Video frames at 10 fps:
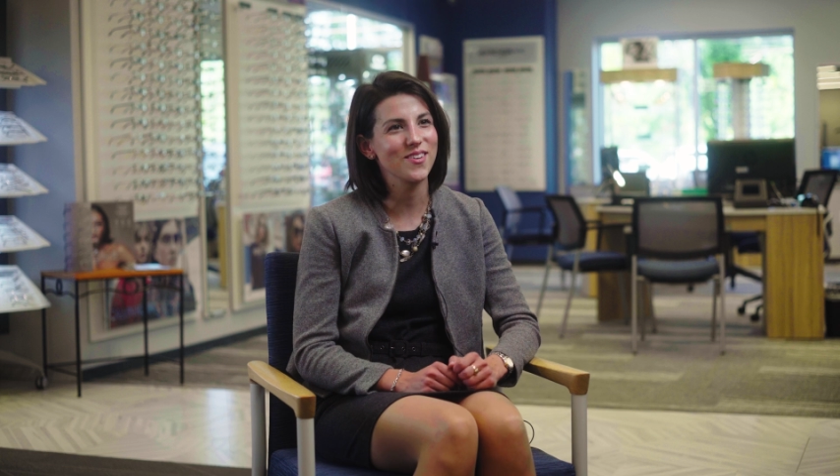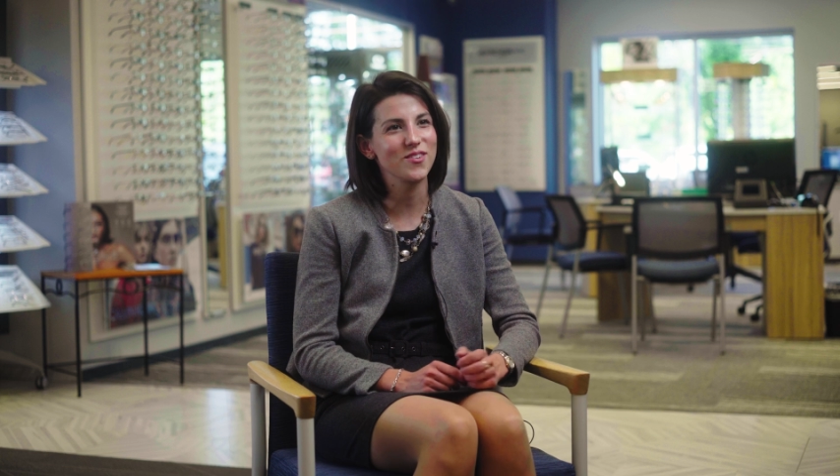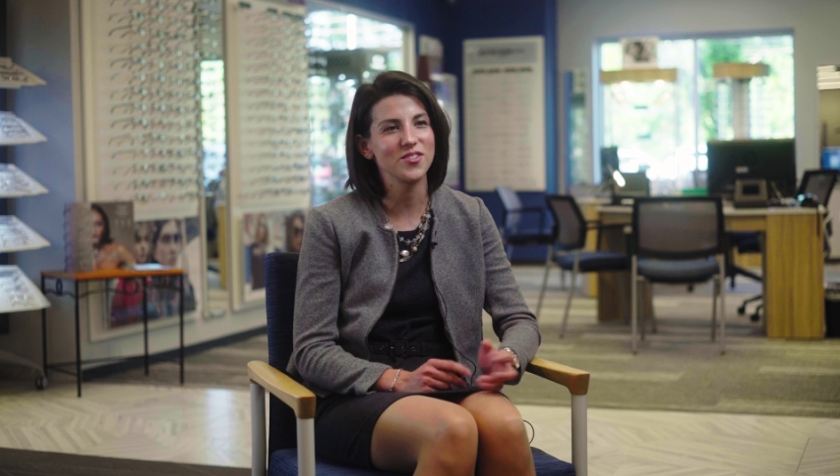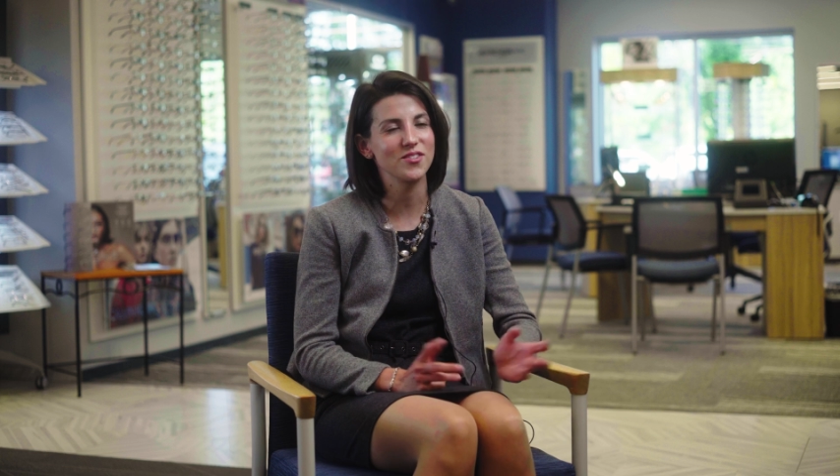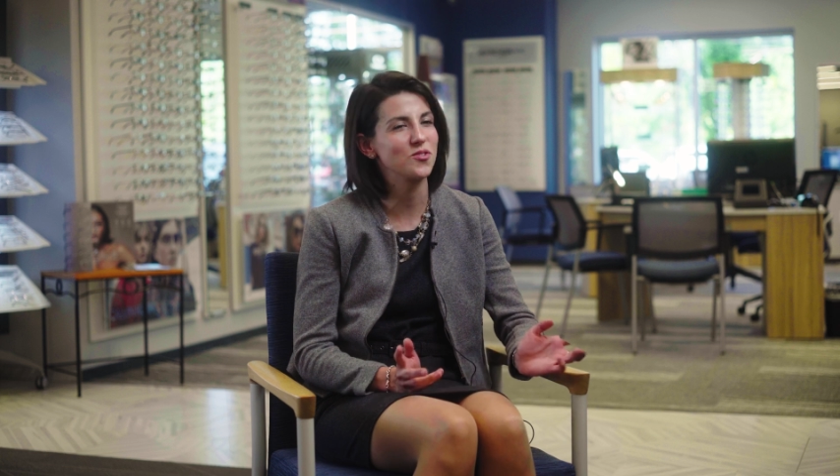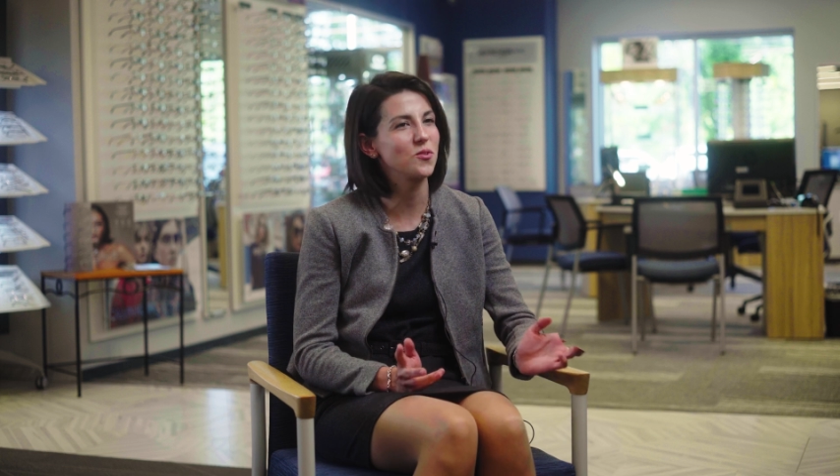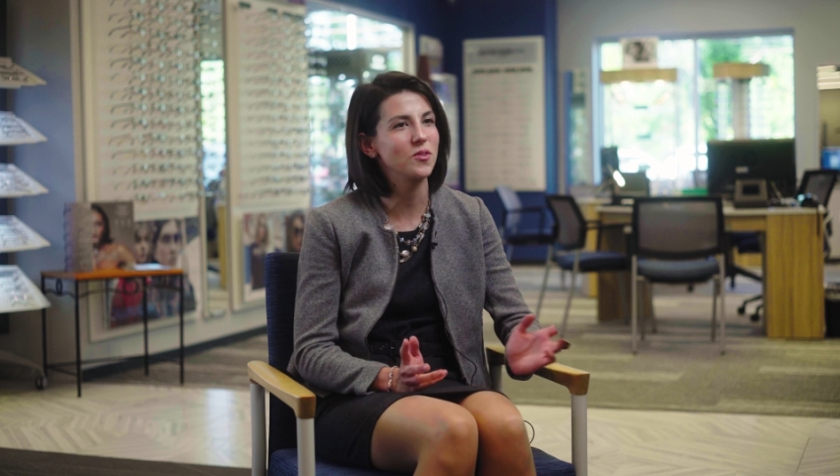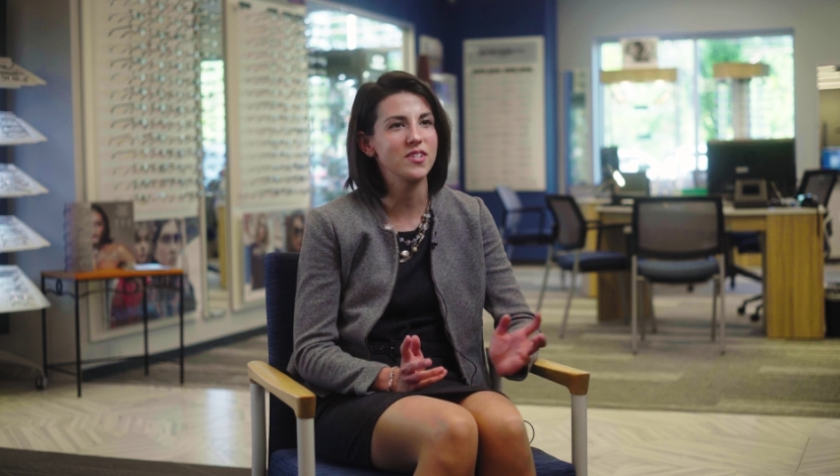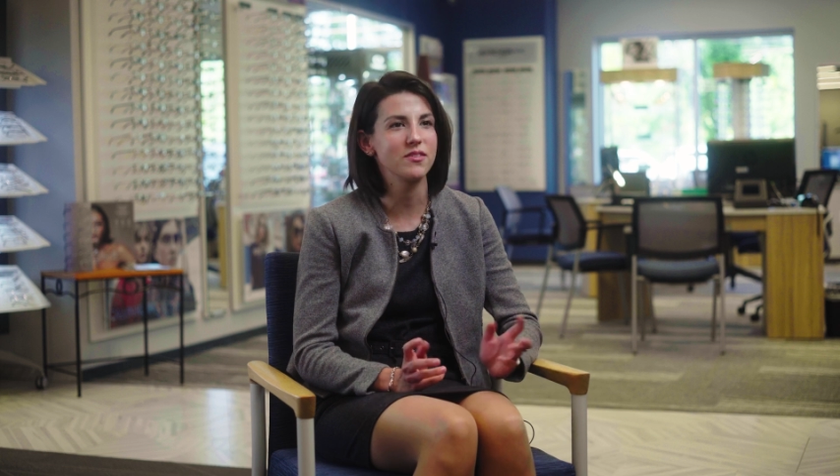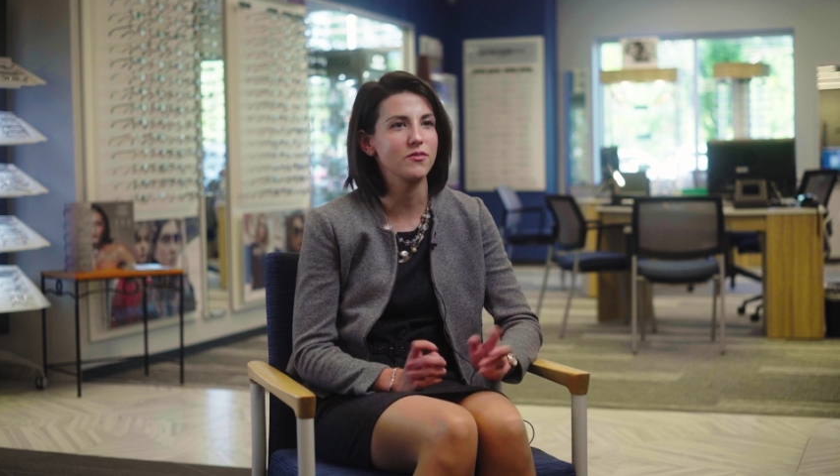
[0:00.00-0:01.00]
how they're just a
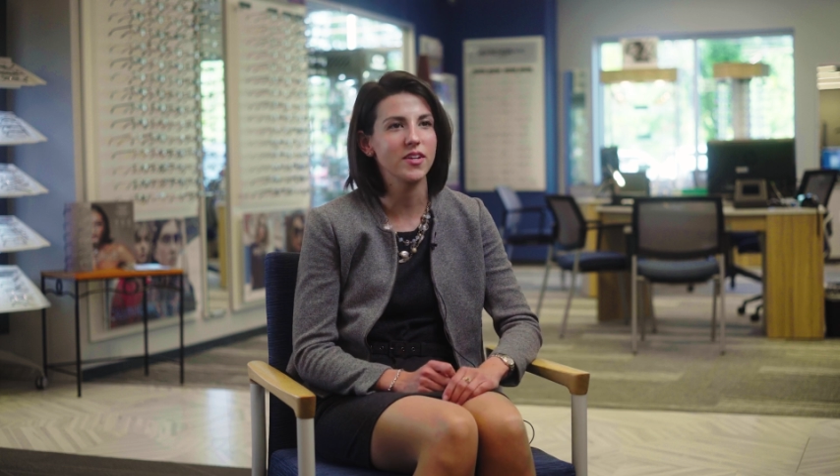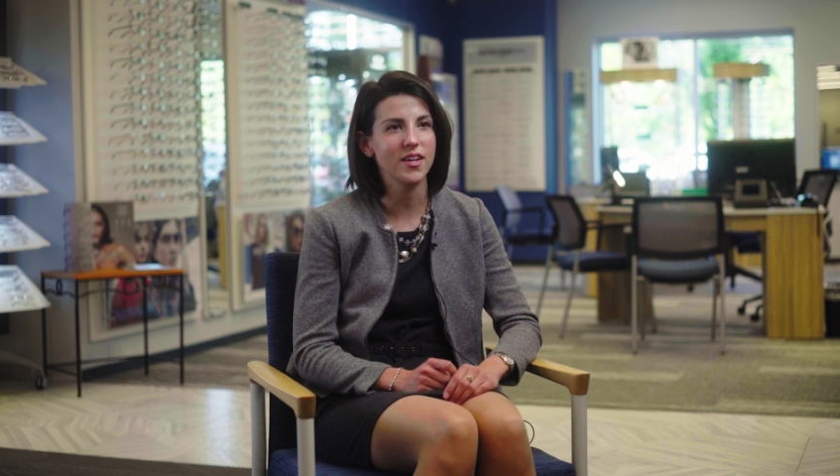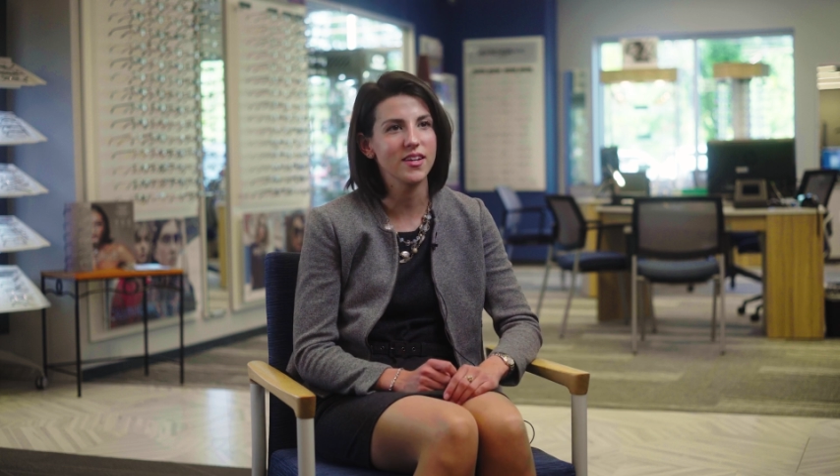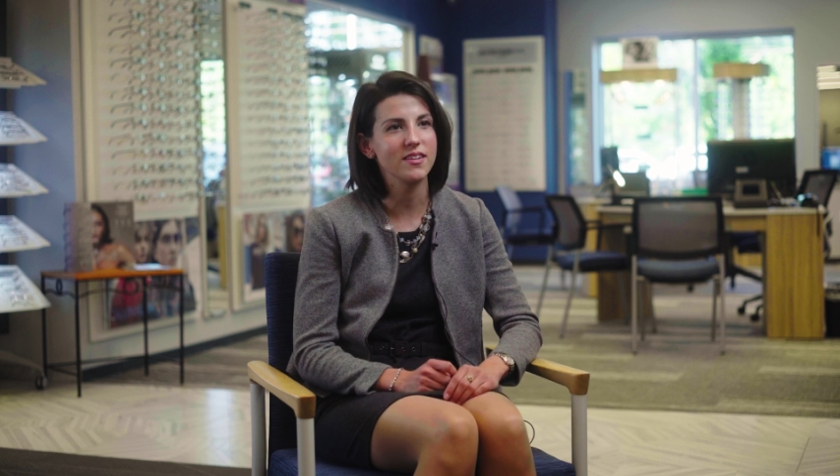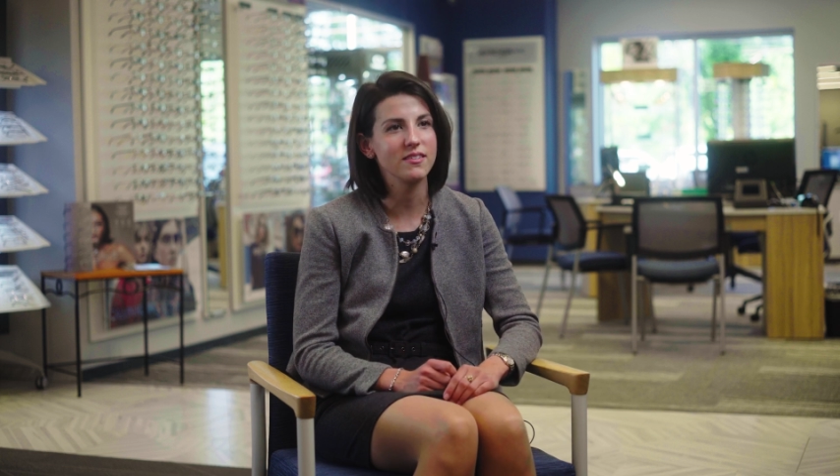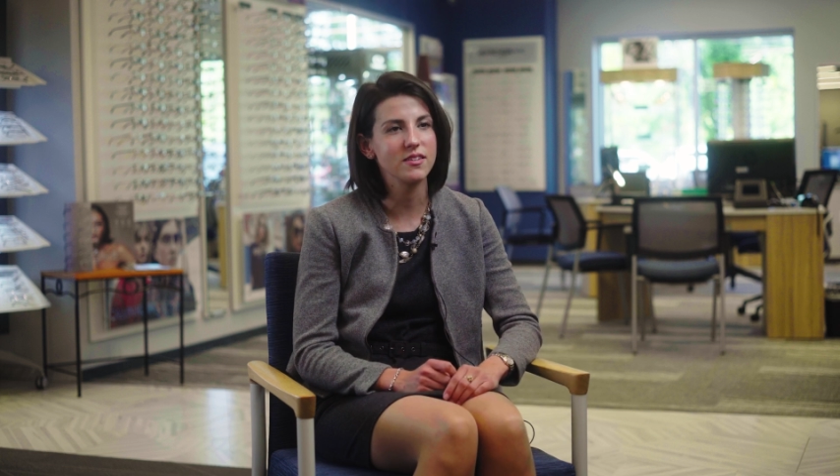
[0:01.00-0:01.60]
totally different kid.